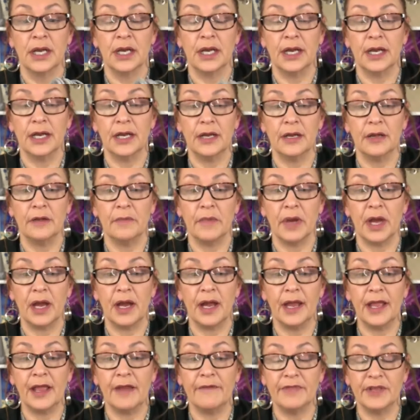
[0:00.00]
um,
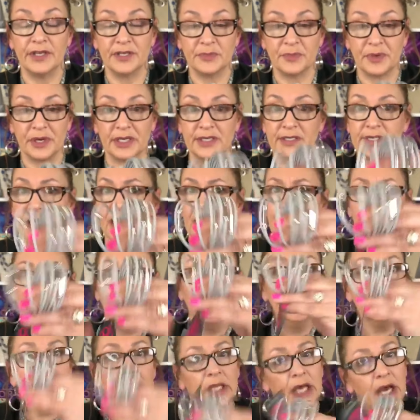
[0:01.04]
I have this bracelet. I
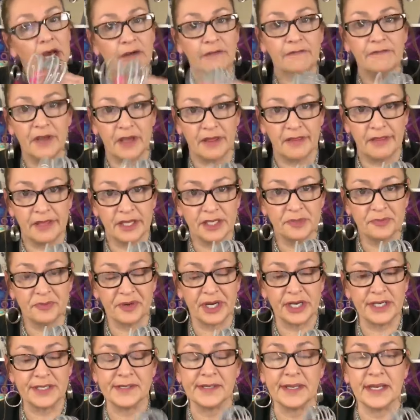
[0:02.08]
love this
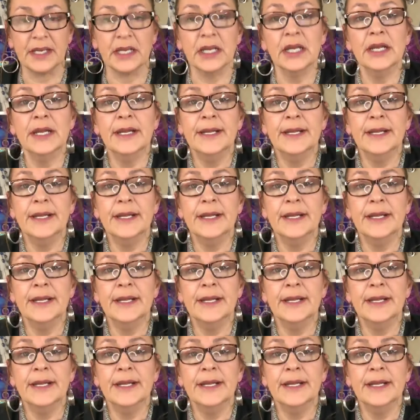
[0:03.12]
bracelet.